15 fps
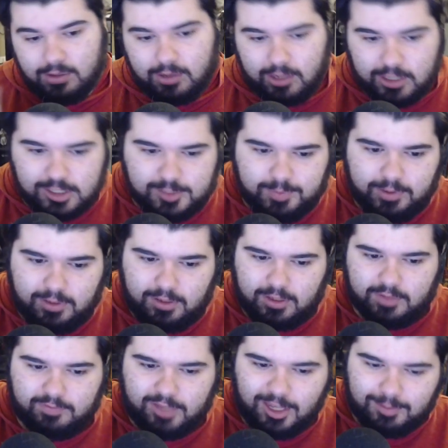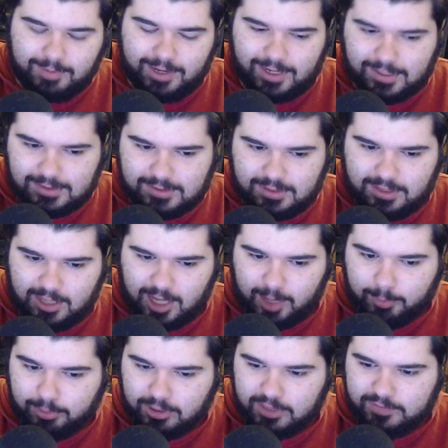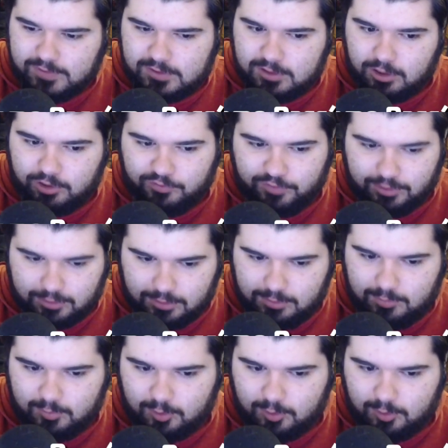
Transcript: And speaking of Game Pass, I believe Starfield